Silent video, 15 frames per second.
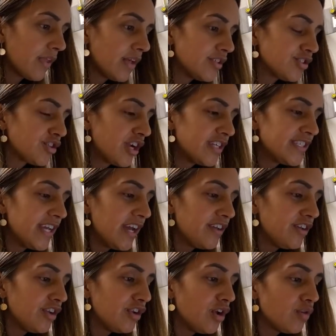It's crazy how
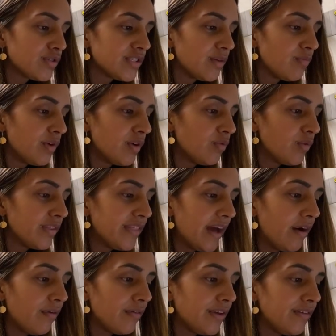you can know someone
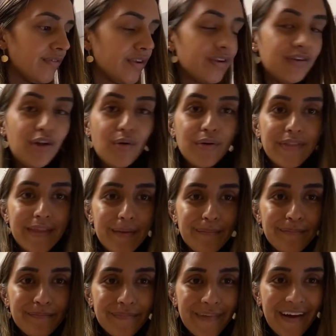without even knowing
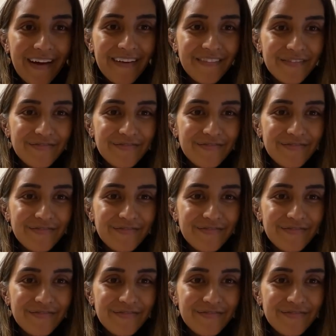them, huh?